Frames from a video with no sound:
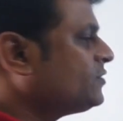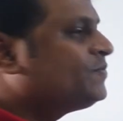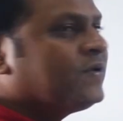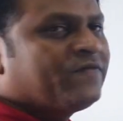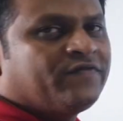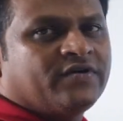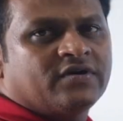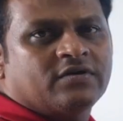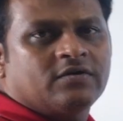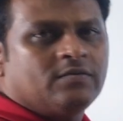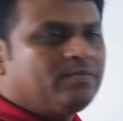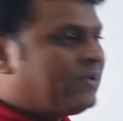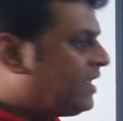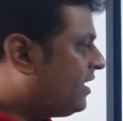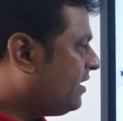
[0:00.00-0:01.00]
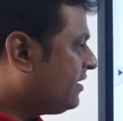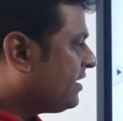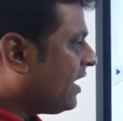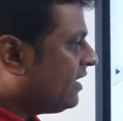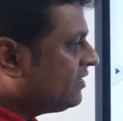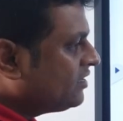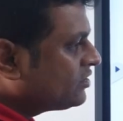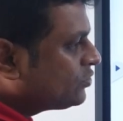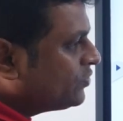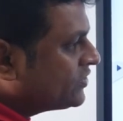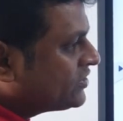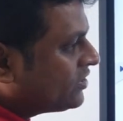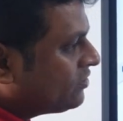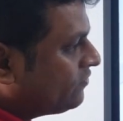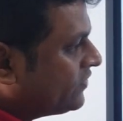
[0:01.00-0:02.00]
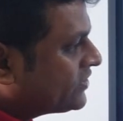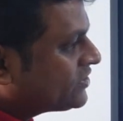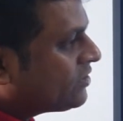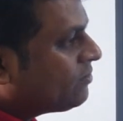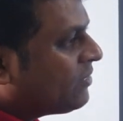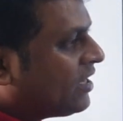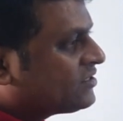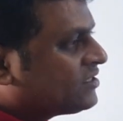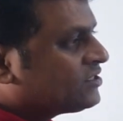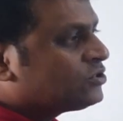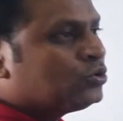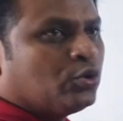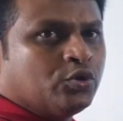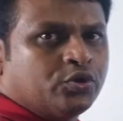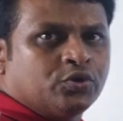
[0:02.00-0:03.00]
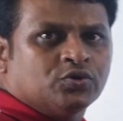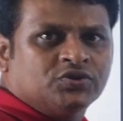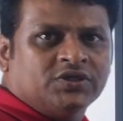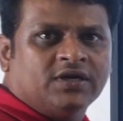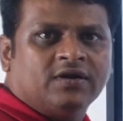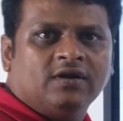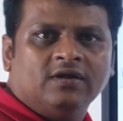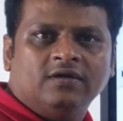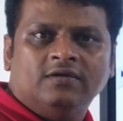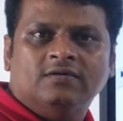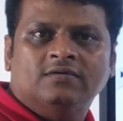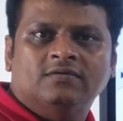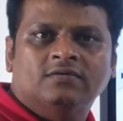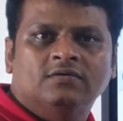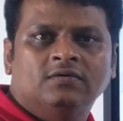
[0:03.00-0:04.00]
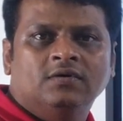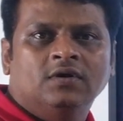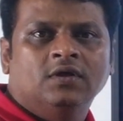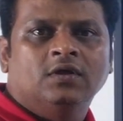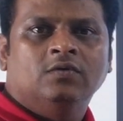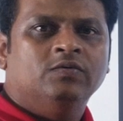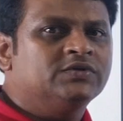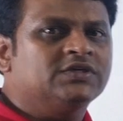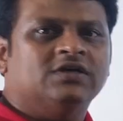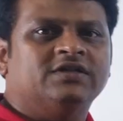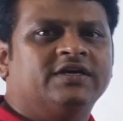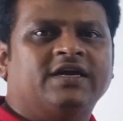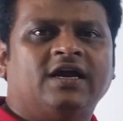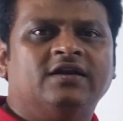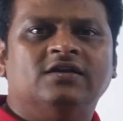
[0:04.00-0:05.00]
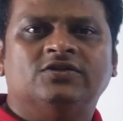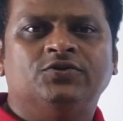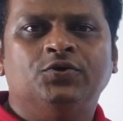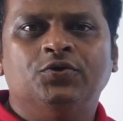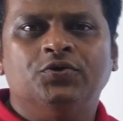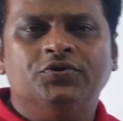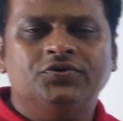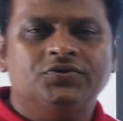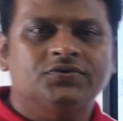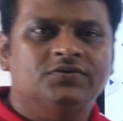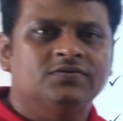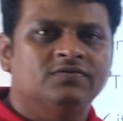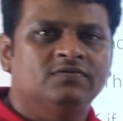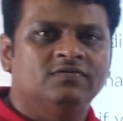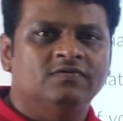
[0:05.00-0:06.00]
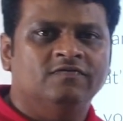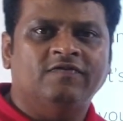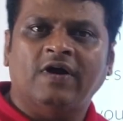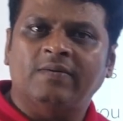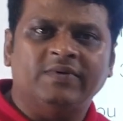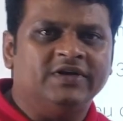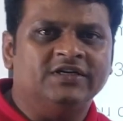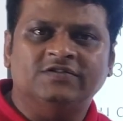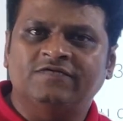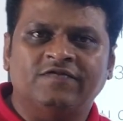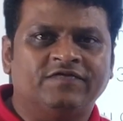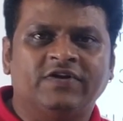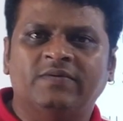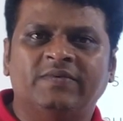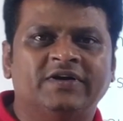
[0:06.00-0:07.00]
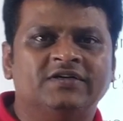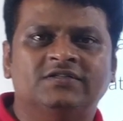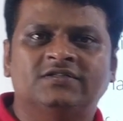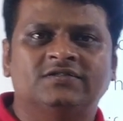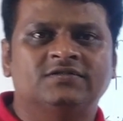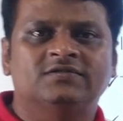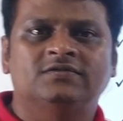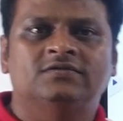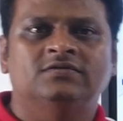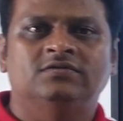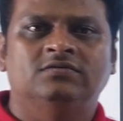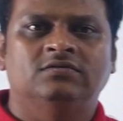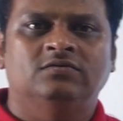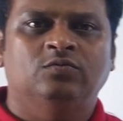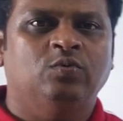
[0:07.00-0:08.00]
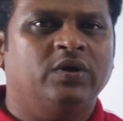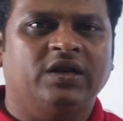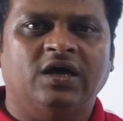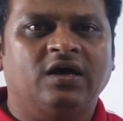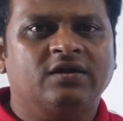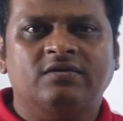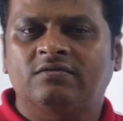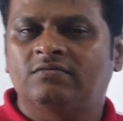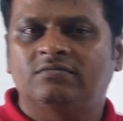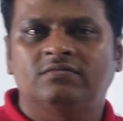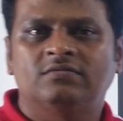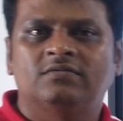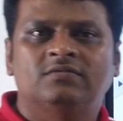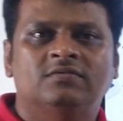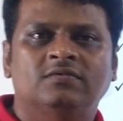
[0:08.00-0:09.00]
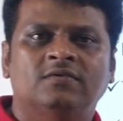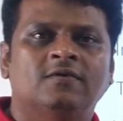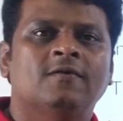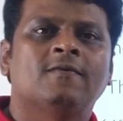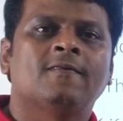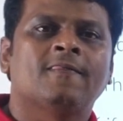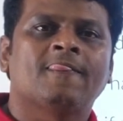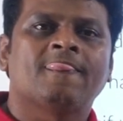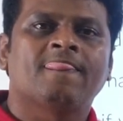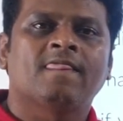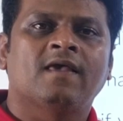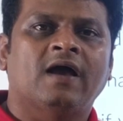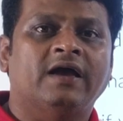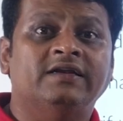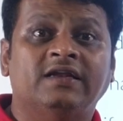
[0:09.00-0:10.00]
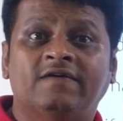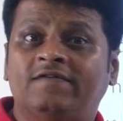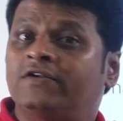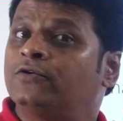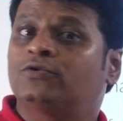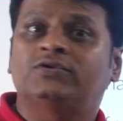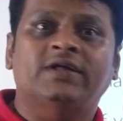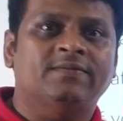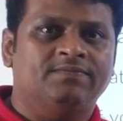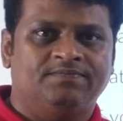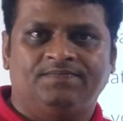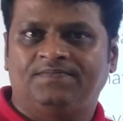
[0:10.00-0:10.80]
prefer playing candles which the masses don't use generally. Which are the candles you use? 5 minutes, 15 minutes, 1 hour? I never use them.